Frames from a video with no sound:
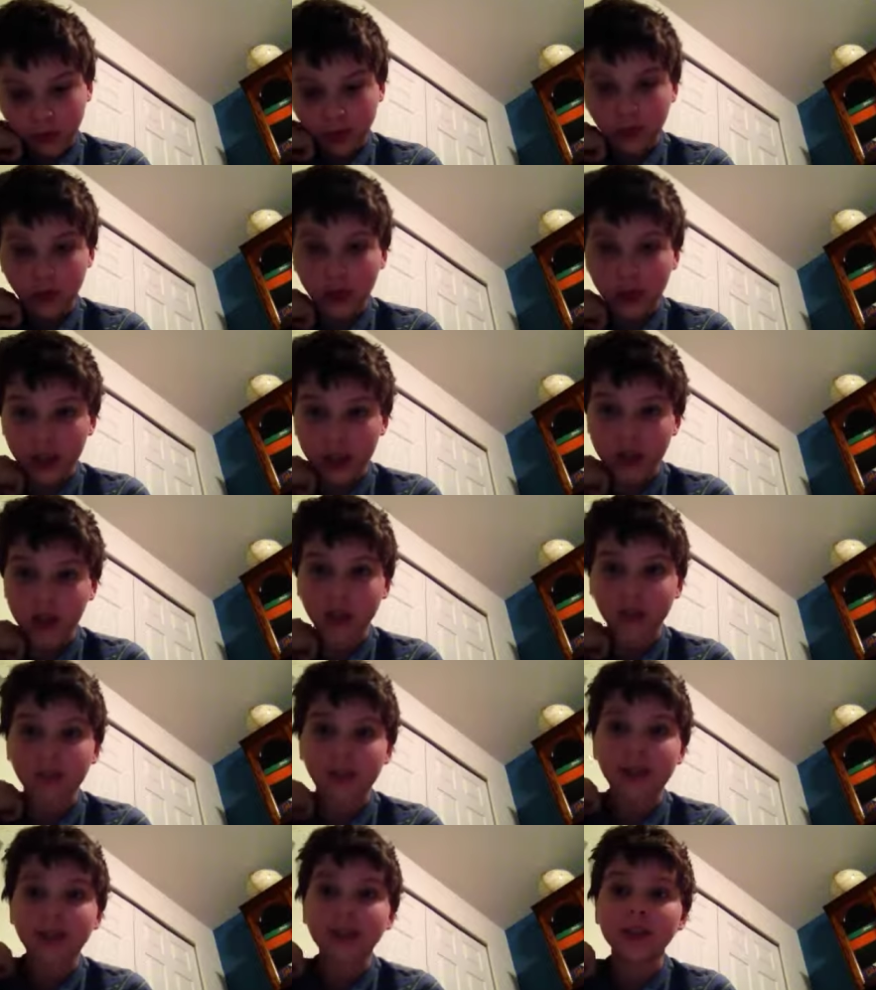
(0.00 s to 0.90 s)
next is
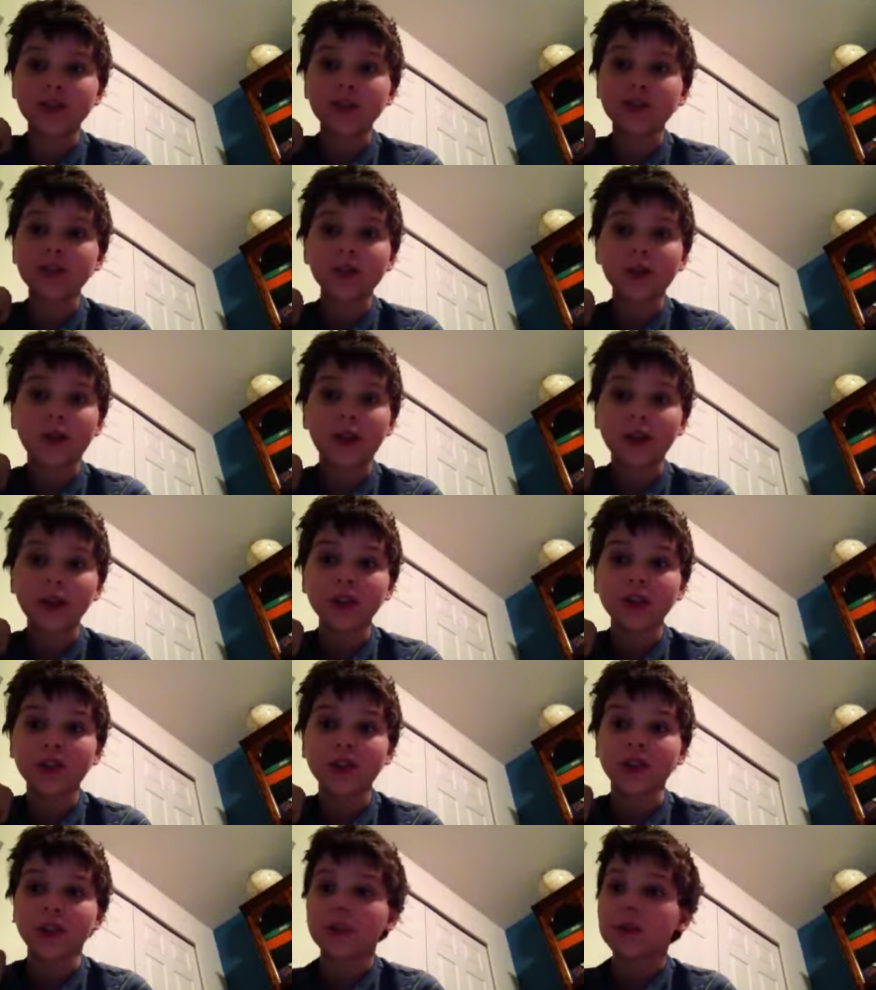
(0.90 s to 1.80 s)
What Do You Do on
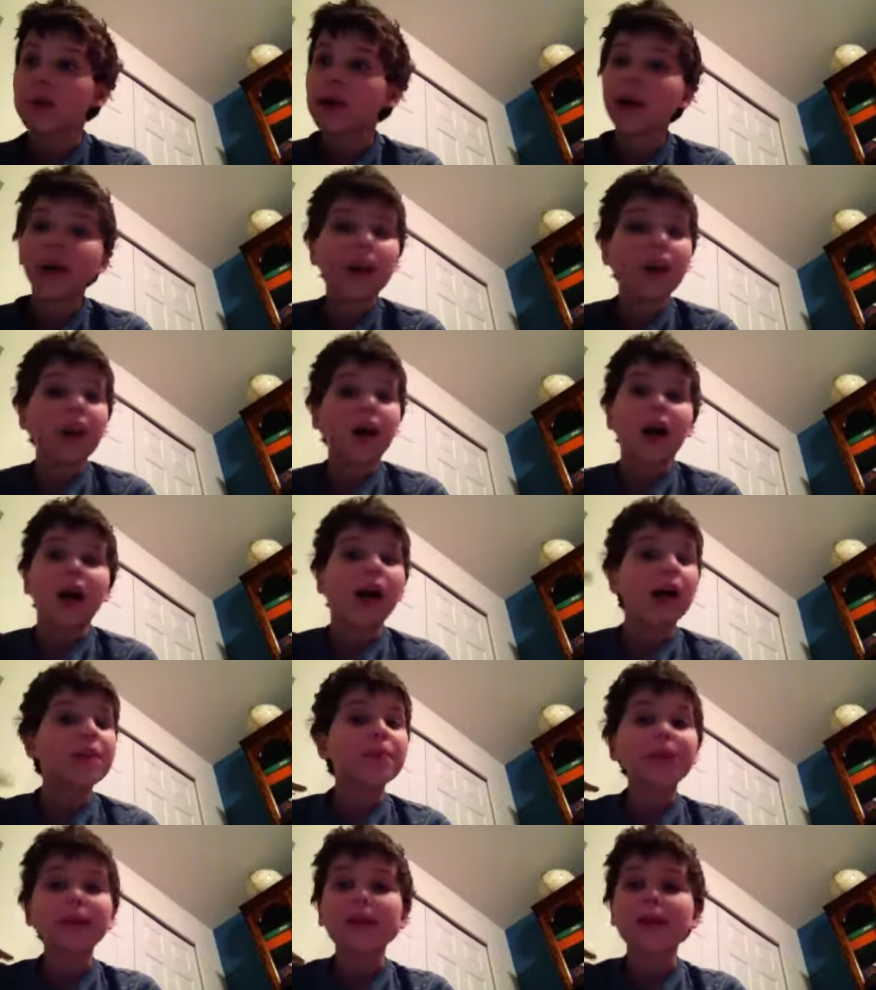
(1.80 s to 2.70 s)
YouTube?
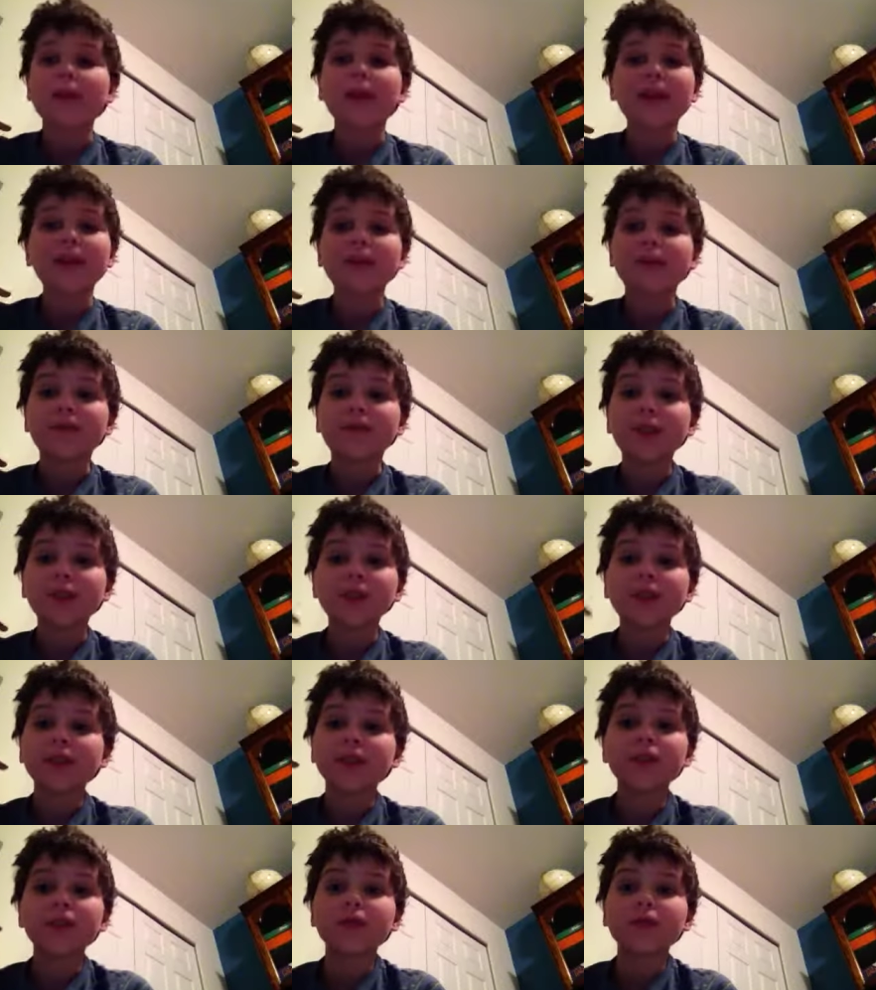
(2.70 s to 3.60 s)
I make random
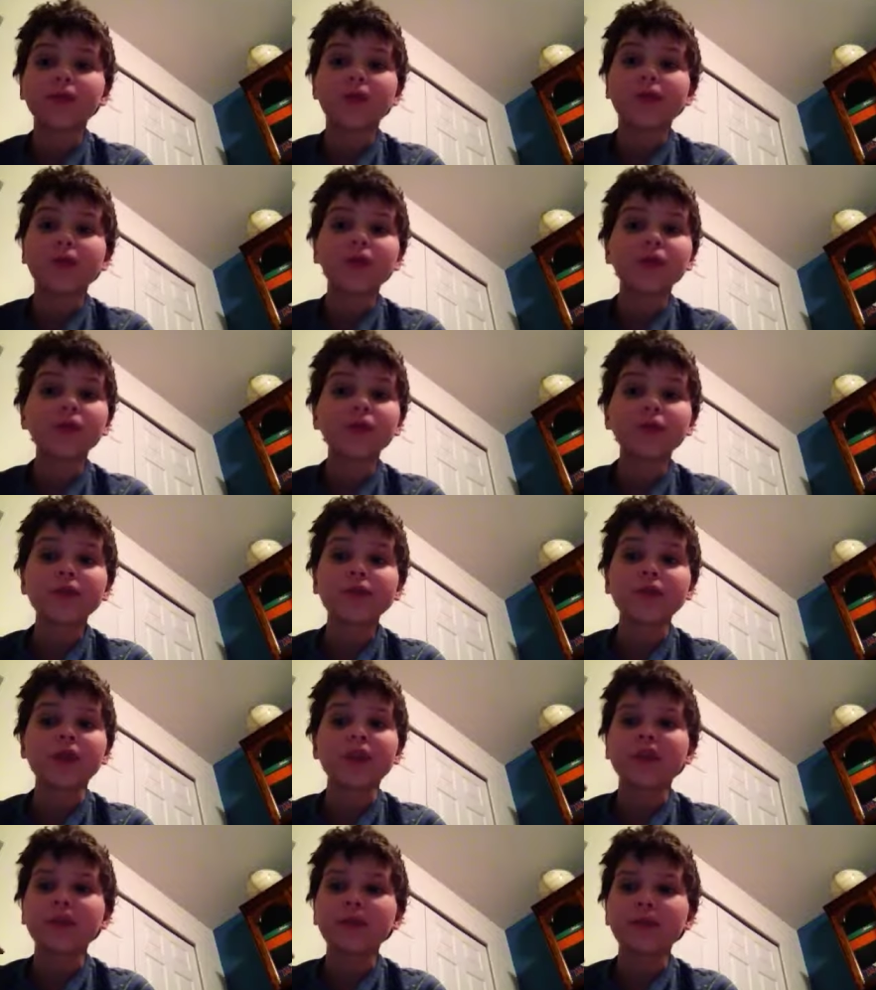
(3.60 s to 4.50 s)
videos, reviews,
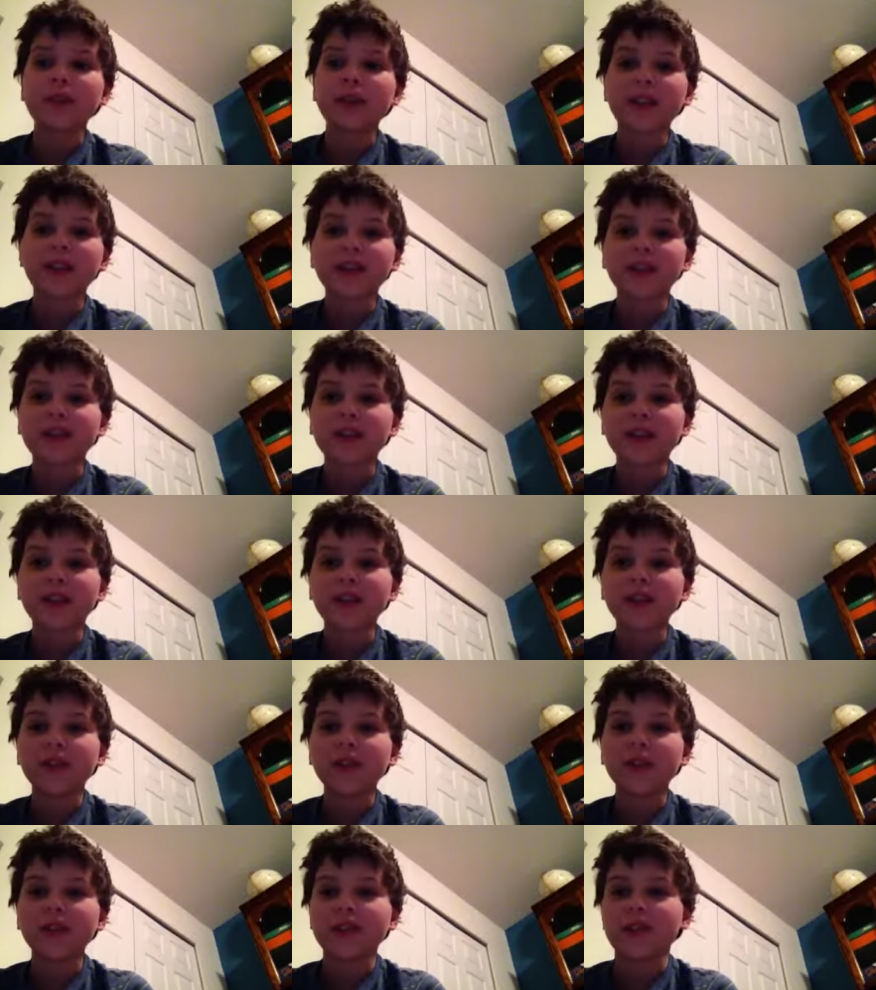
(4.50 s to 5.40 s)
diabetes
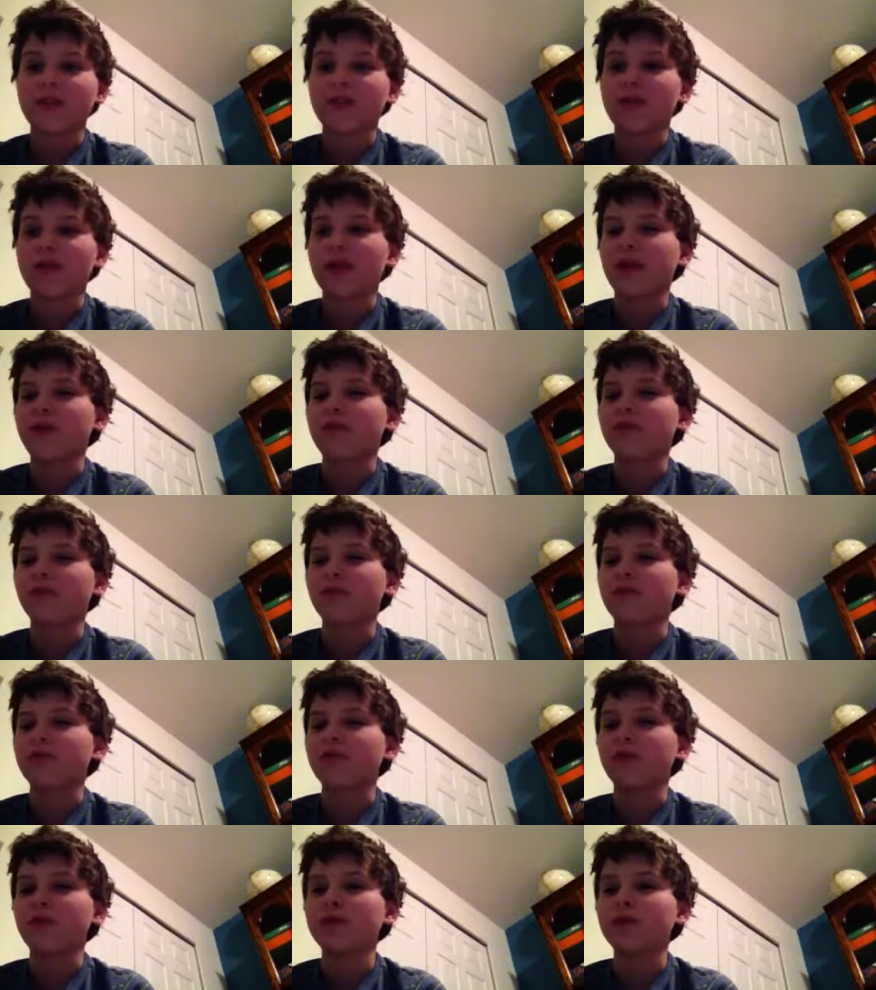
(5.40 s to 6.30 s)
videos. I've made a
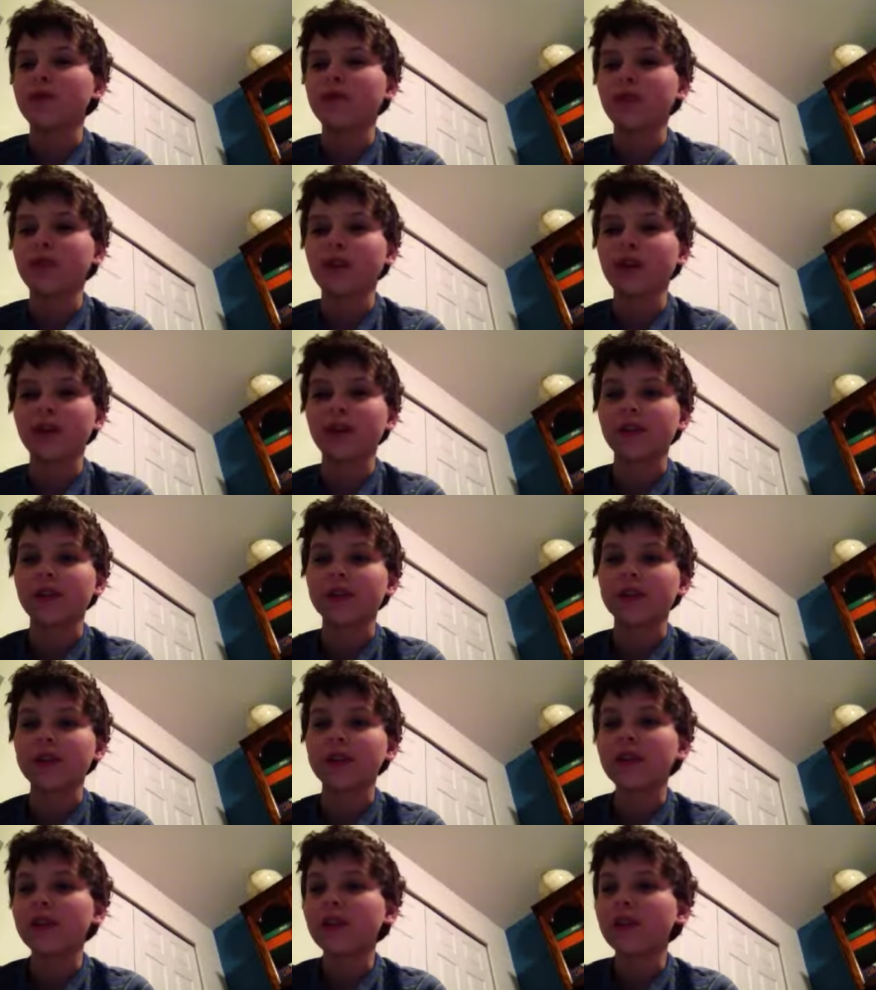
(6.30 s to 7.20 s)
few movie
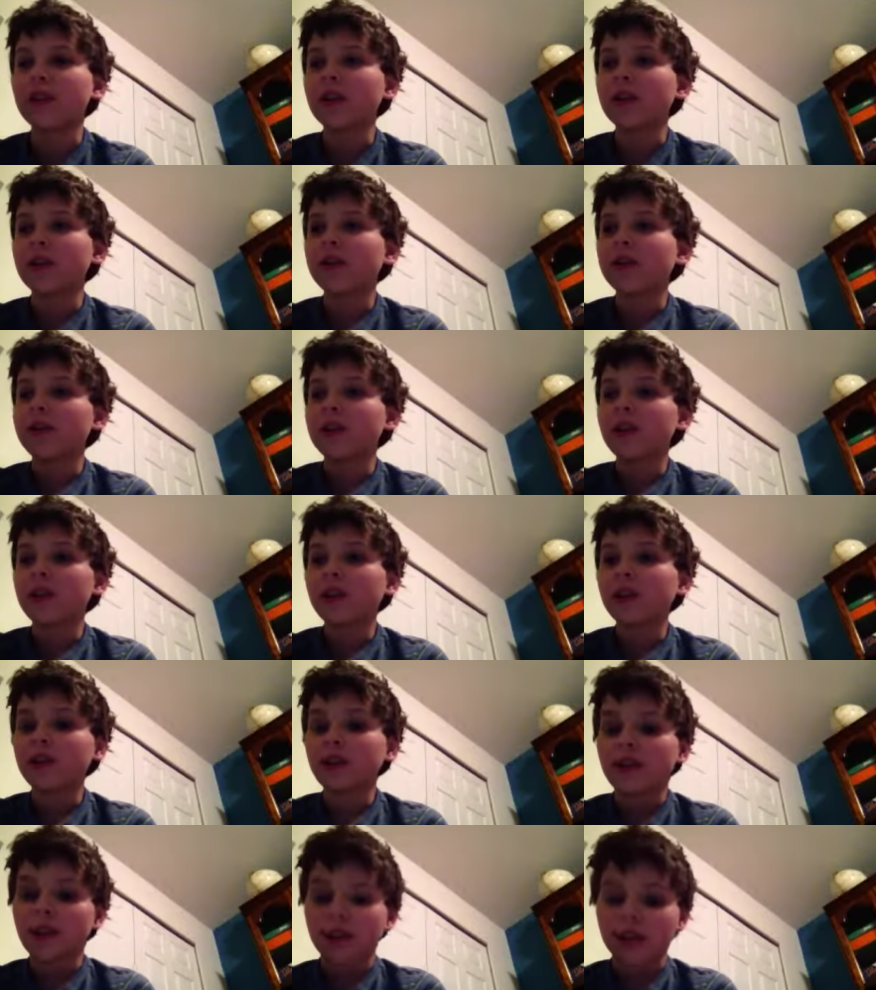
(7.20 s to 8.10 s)
trailers.
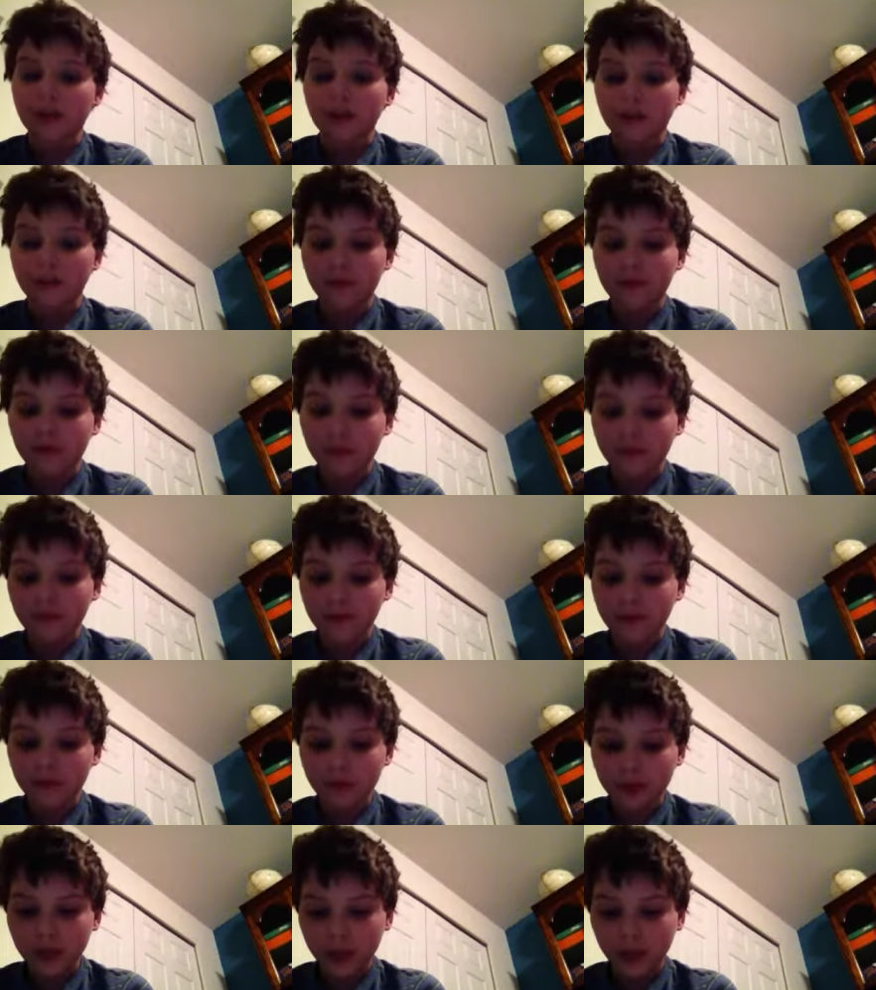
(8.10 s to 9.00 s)
Um,
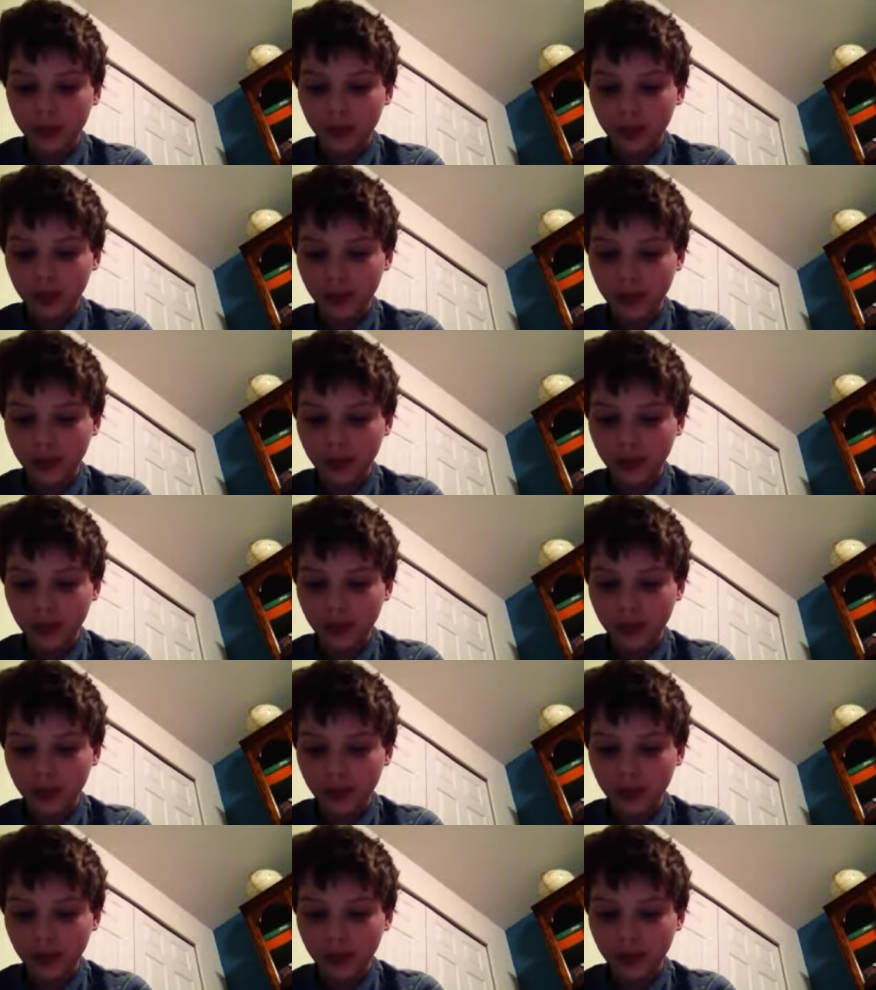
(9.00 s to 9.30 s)
yeah.